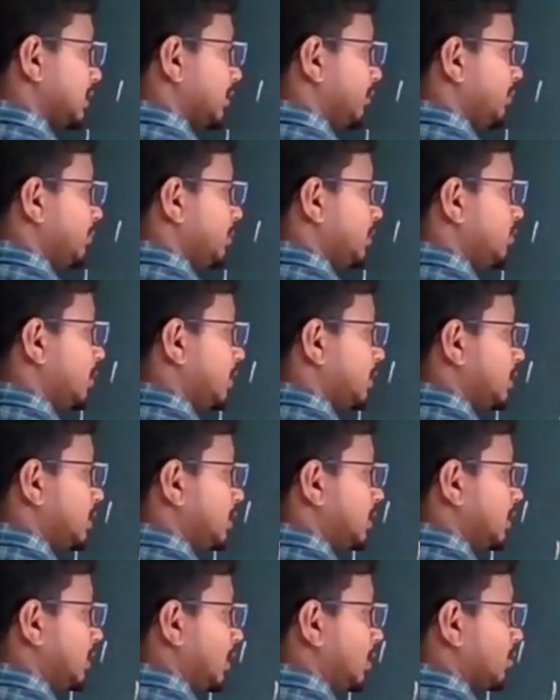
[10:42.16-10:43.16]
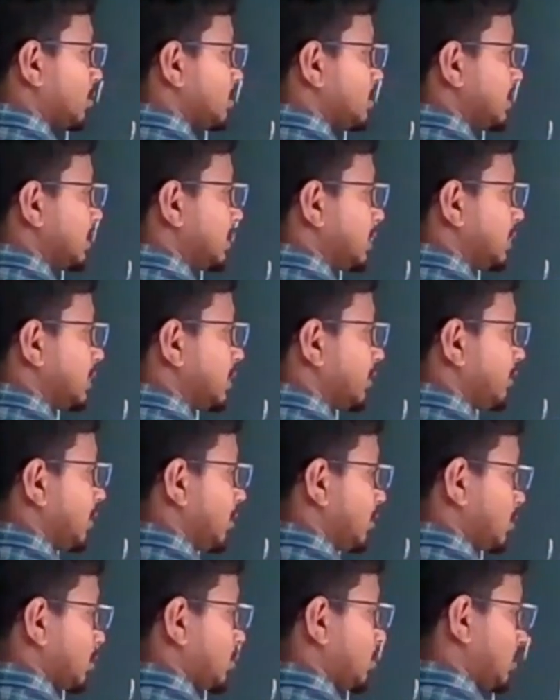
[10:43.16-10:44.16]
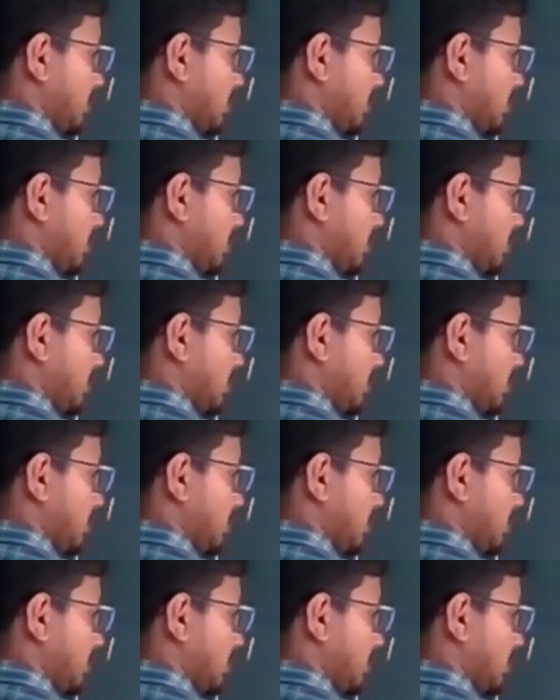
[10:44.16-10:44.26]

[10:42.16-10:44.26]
theta will be what? Now cosec theta. So